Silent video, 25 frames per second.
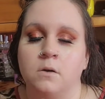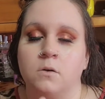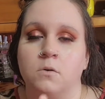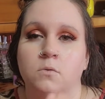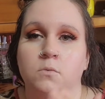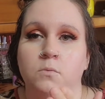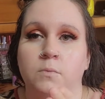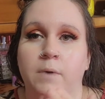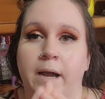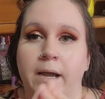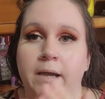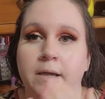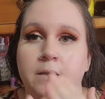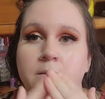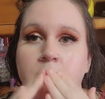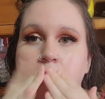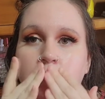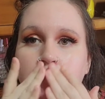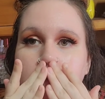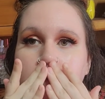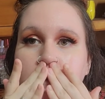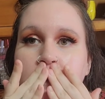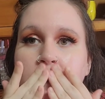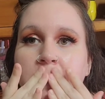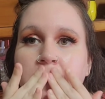right in
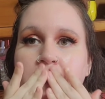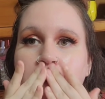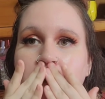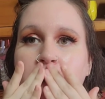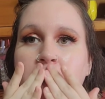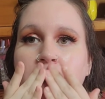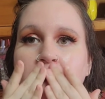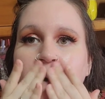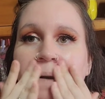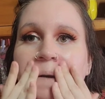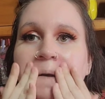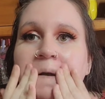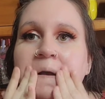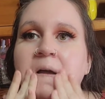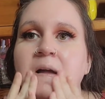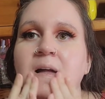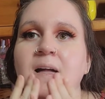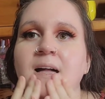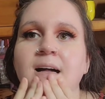the center